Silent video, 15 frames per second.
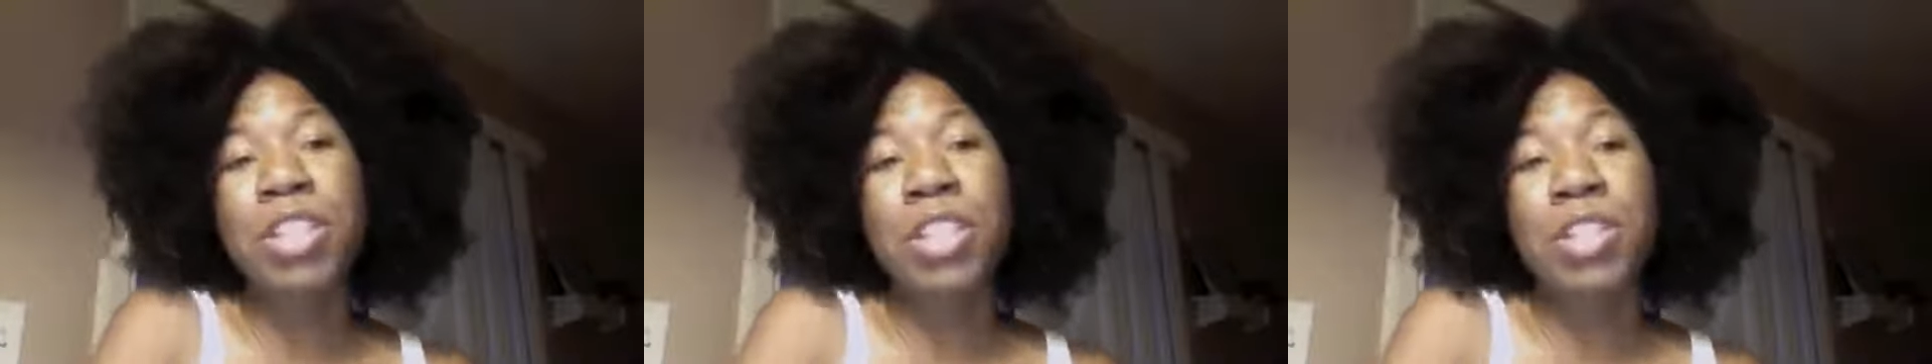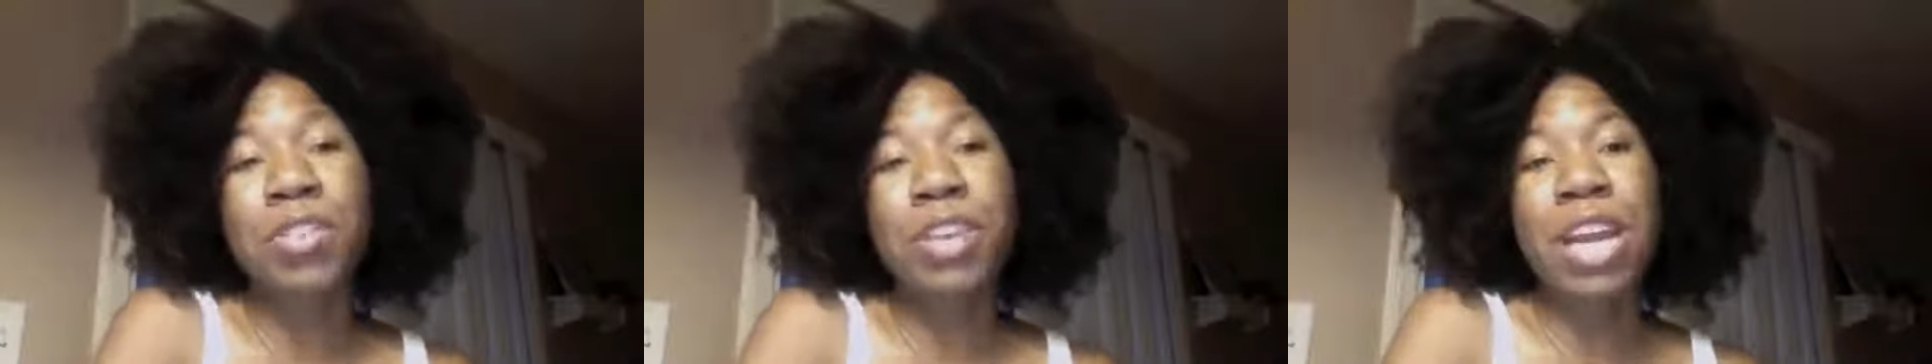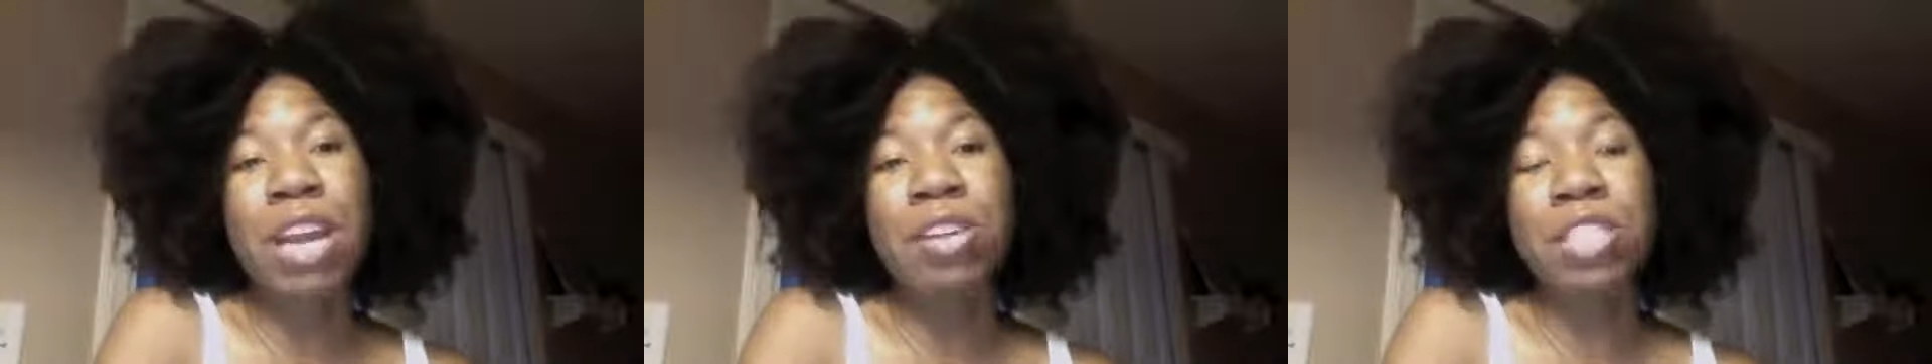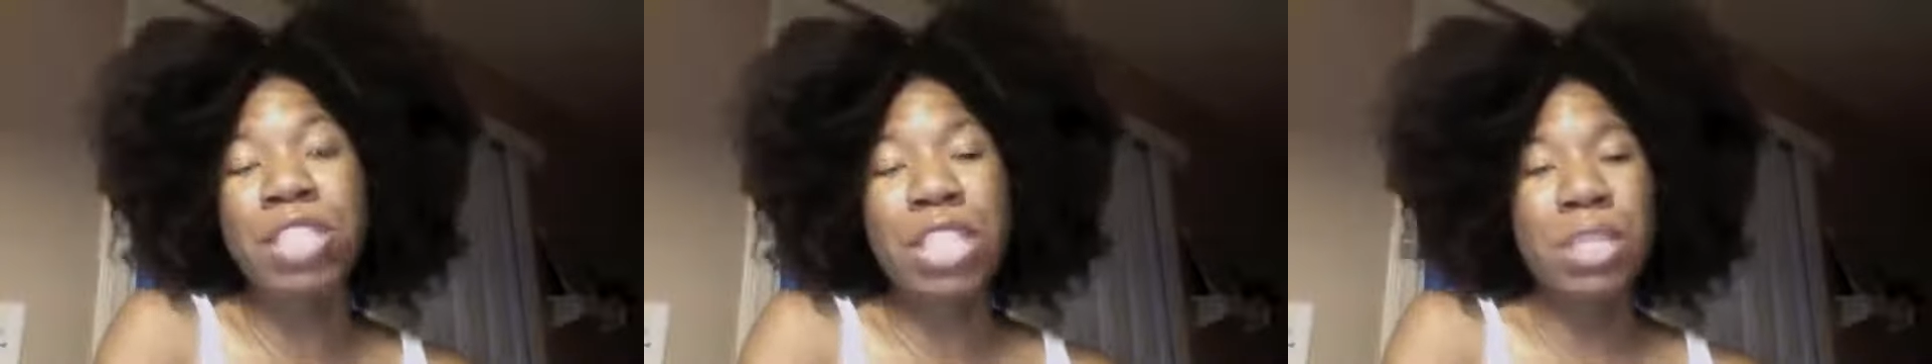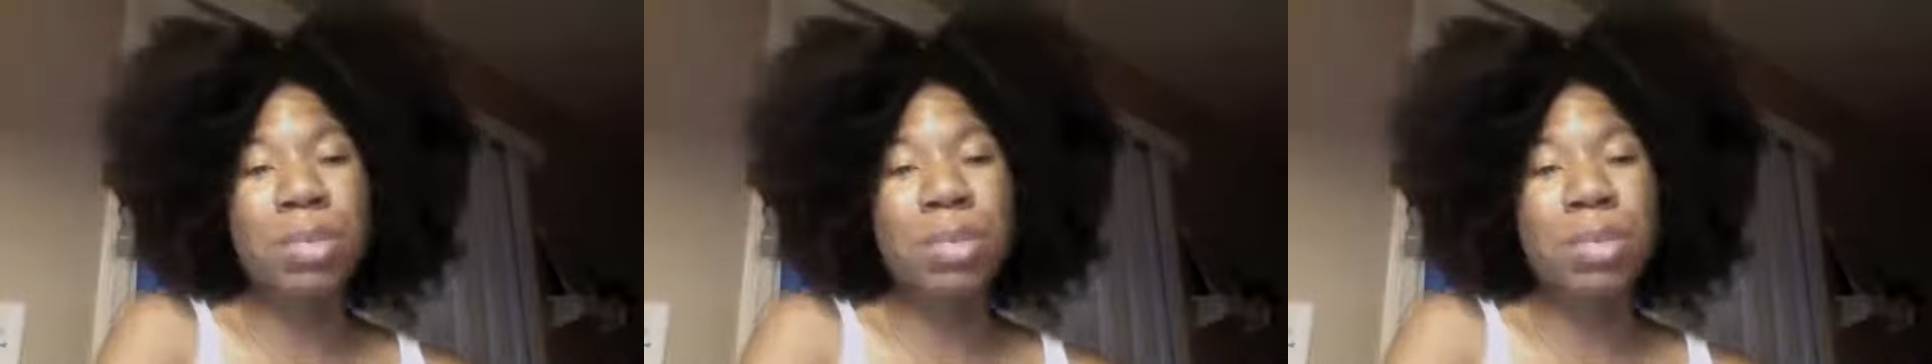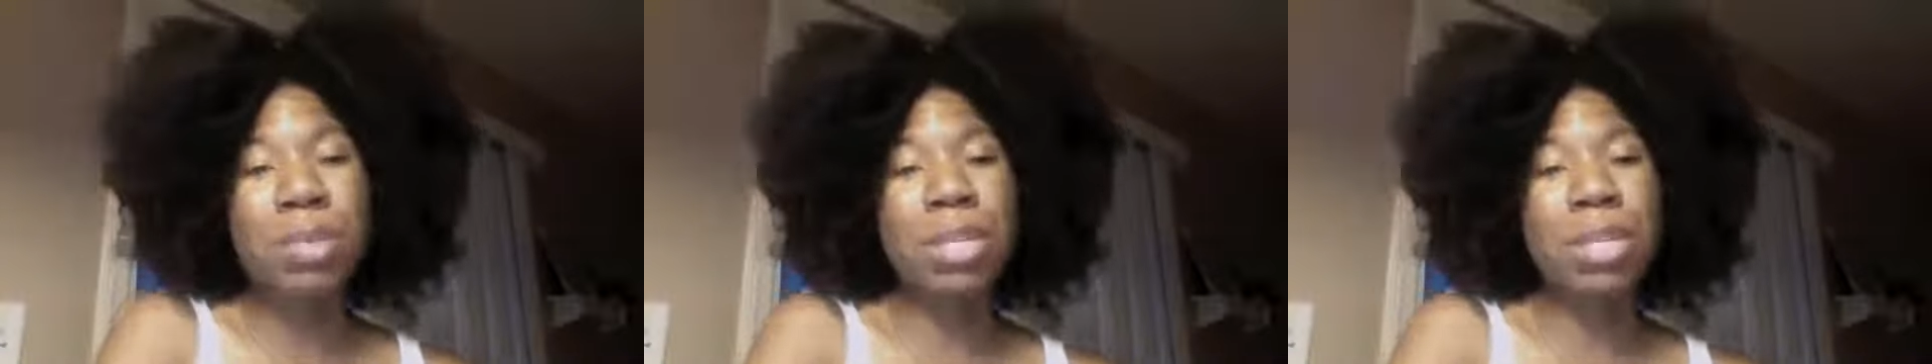than 3 hours just because I